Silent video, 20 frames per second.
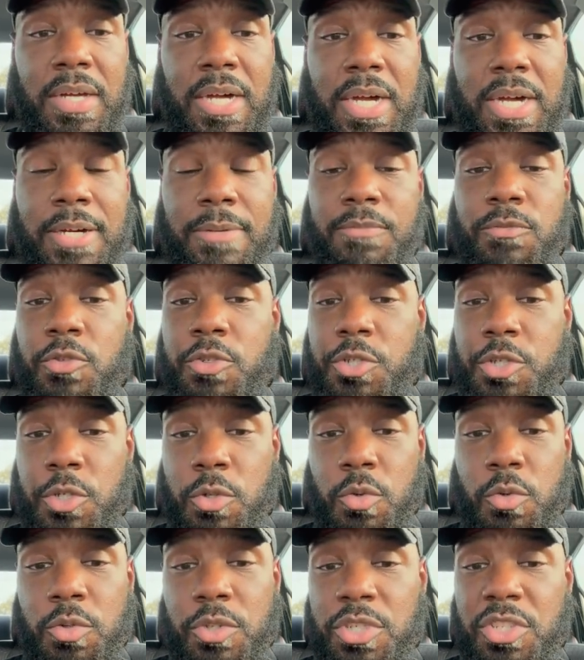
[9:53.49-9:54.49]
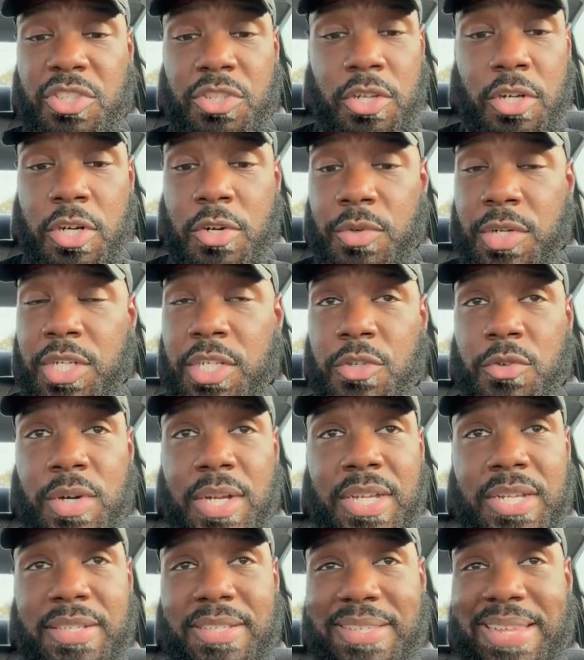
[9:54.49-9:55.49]
um, juice, sugary
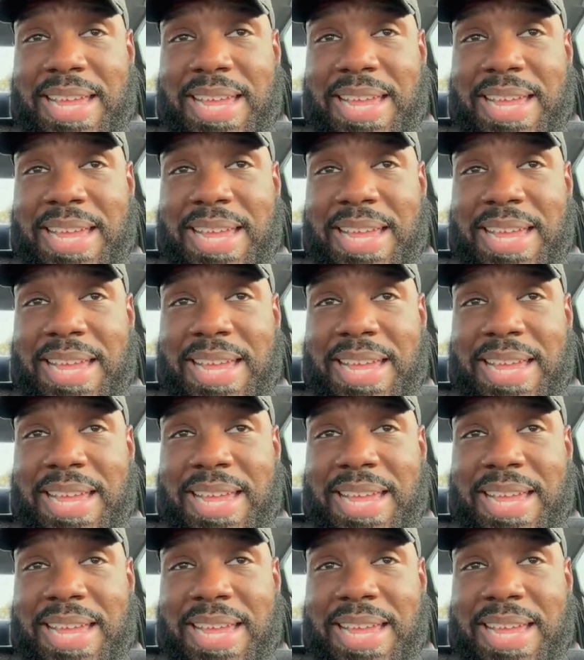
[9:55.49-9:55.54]
drinks,